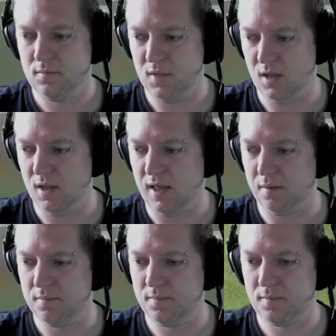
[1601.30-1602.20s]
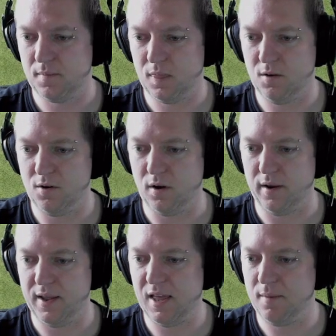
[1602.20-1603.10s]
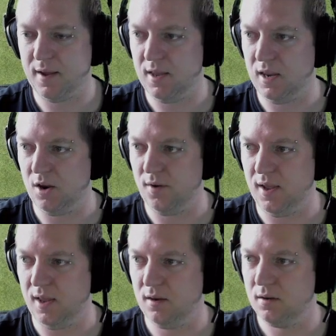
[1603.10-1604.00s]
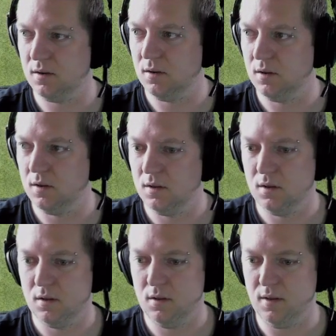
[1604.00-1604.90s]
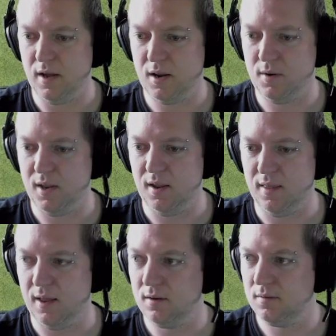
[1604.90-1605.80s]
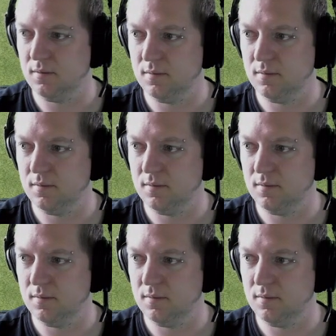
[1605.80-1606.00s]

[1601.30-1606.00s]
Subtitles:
There you go. Alright, now go back in here again. No, I don't want to hear that.